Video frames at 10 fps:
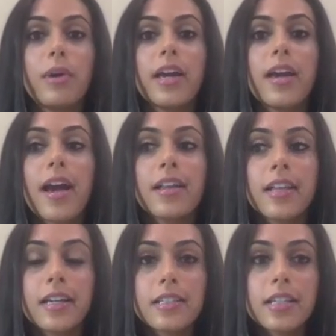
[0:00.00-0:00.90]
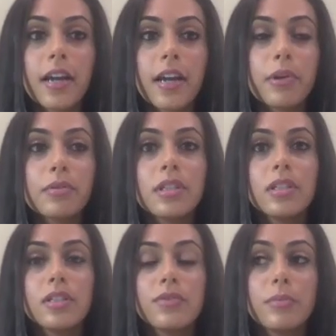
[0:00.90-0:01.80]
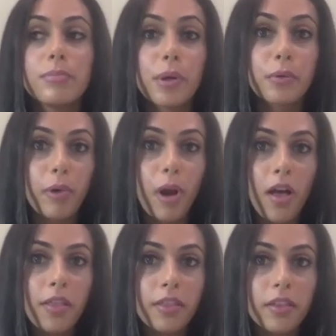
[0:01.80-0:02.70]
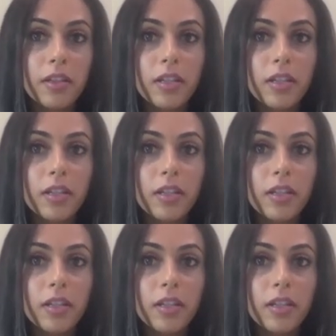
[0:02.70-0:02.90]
way I like to get protein is from bone broth.